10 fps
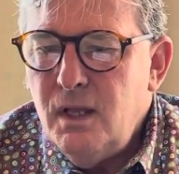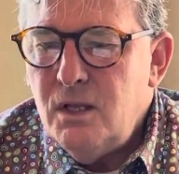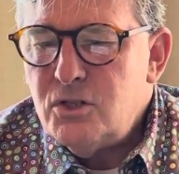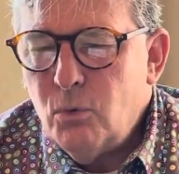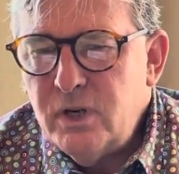
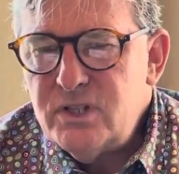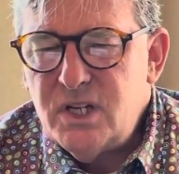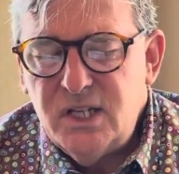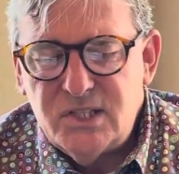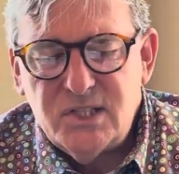So what is
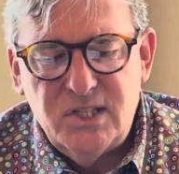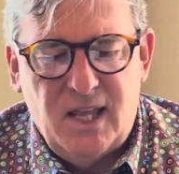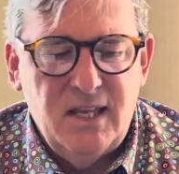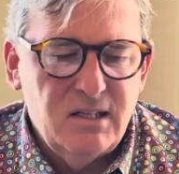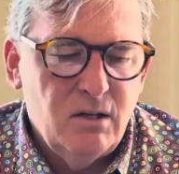an
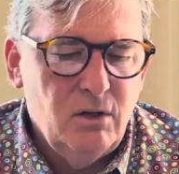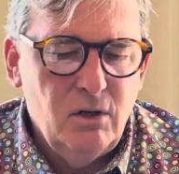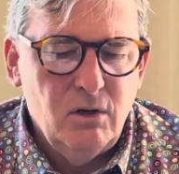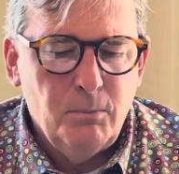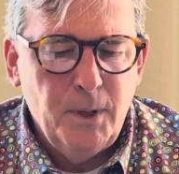estate?
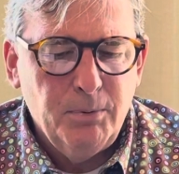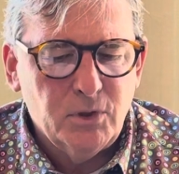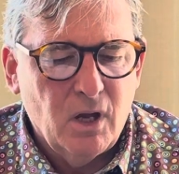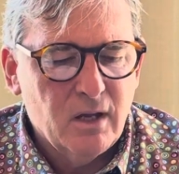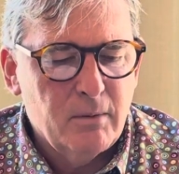You hear people
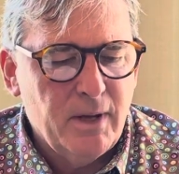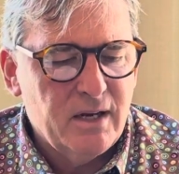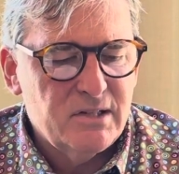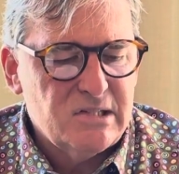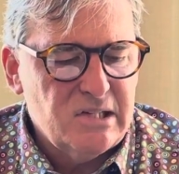talk about
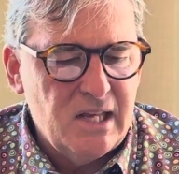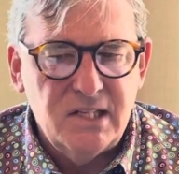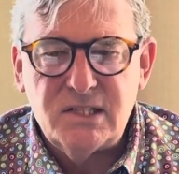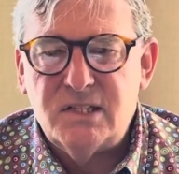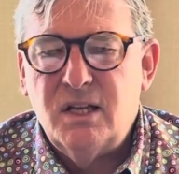
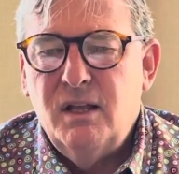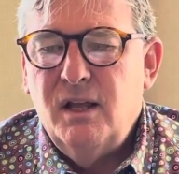estates.